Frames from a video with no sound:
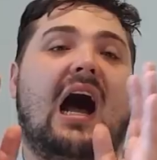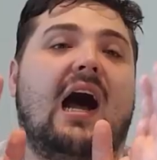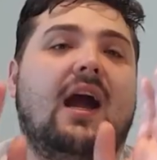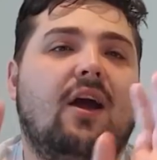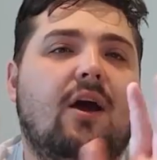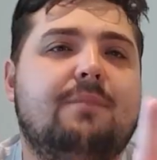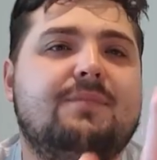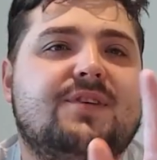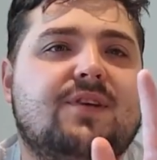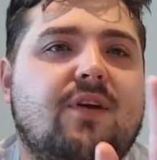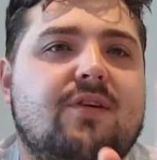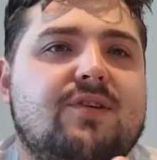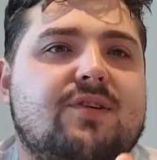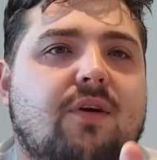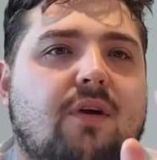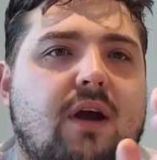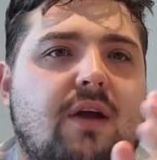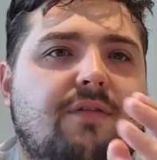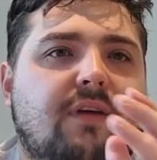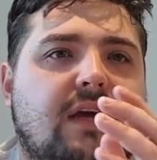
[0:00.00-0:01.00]
I am so
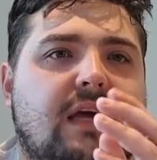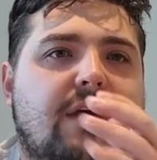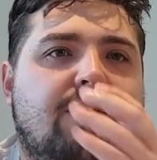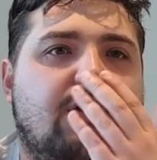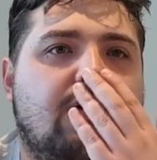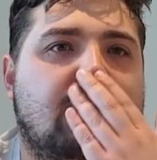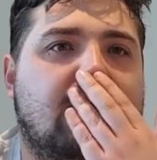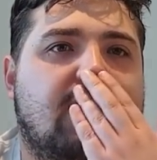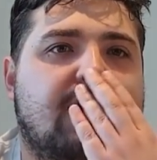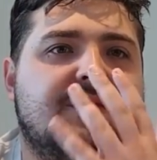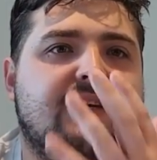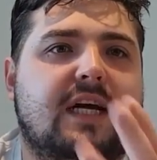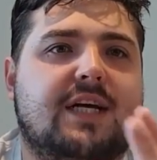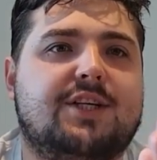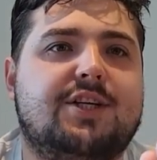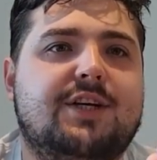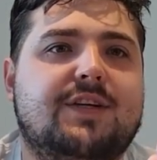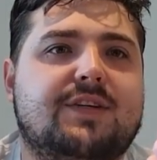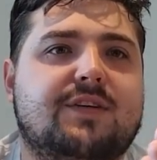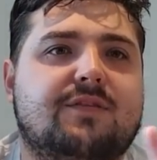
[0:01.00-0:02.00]
sorry if I gave you a heart attack.
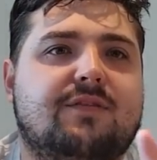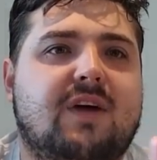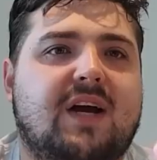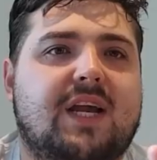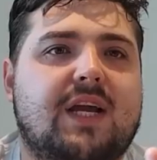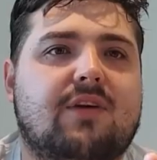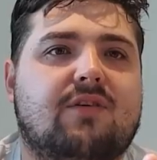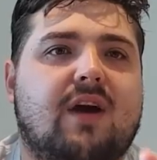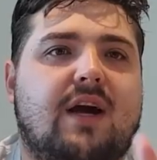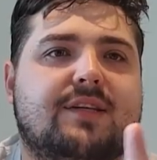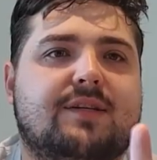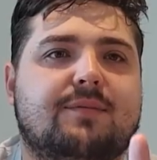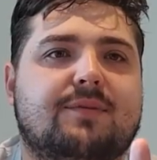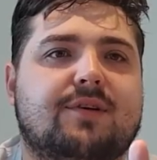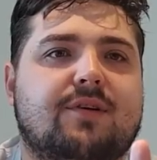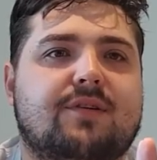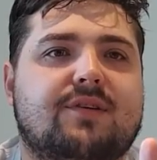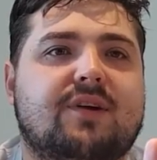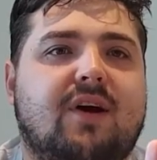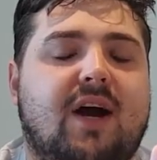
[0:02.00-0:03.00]
Jesus fucking Christ, I'm
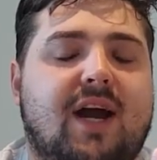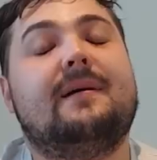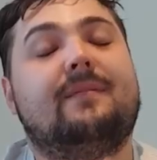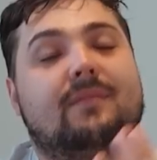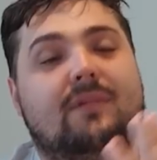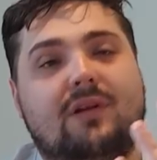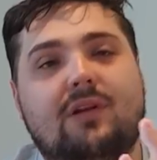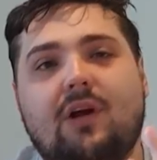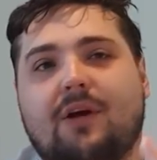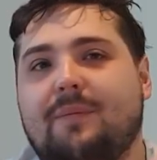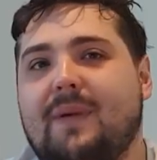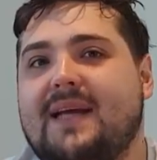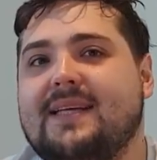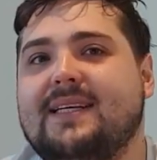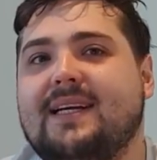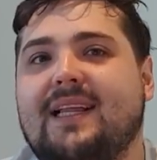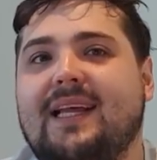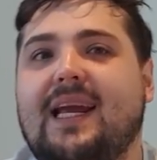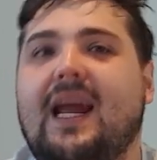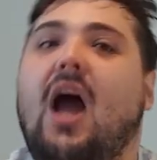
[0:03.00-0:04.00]
so sorry. Look,
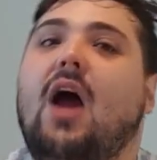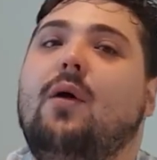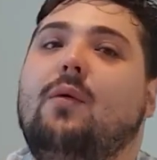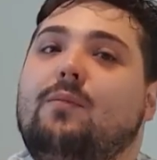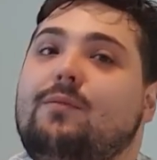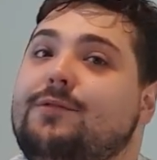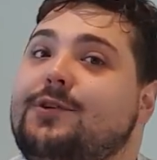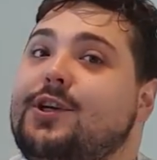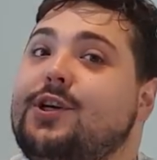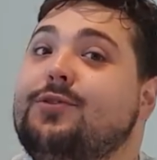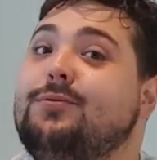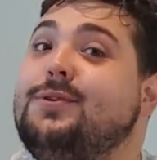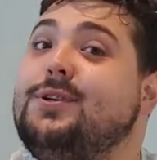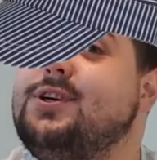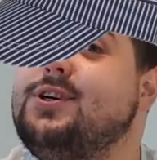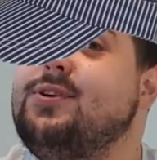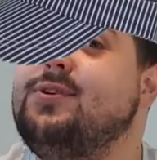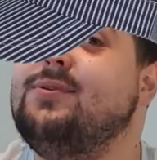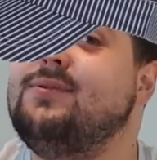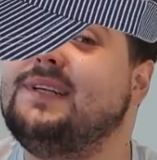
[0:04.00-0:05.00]
basically, toot
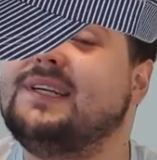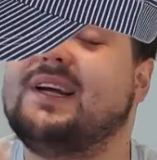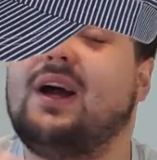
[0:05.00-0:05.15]
toot.